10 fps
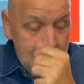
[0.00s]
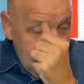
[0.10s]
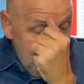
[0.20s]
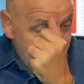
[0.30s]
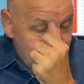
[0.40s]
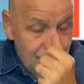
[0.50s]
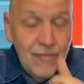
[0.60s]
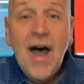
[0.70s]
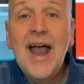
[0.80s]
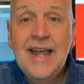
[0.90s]
and
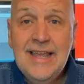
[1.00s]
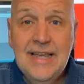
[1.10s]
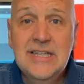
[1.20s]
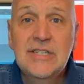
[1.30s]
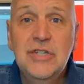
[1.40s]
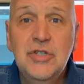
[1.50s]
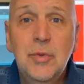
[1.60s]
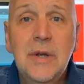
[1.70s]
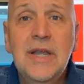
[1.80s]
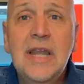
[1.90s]
inviting us
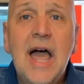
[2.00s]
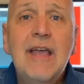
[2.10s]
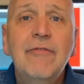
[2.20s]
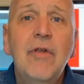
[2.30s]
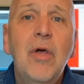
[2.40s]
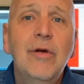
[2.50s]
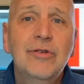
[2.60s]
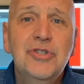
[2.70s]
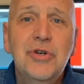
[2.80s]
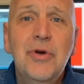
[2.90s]
into a
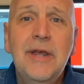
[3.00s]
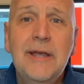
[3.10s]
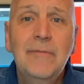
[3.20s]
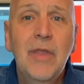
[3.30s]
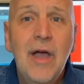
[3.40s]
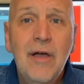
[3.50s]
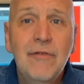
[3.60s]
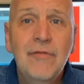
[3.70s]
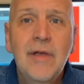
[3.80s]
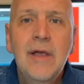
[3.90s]
lifelong journey
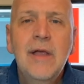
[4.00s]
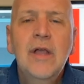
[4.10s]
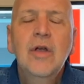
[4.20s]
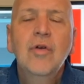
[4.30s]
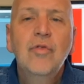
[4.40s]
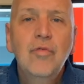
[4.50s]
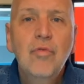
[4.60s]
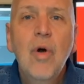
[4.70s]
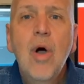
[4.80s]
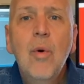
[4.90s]
of
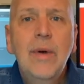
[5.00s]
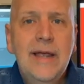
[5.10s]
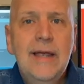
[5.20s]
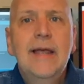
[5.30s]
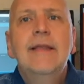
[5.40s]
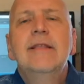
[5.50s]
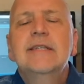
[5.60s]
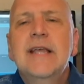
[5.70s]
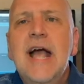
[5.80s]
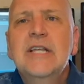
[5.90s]
growing in
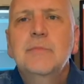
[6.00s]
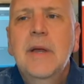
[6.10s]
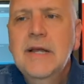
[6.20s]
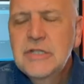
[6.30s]
this aspect.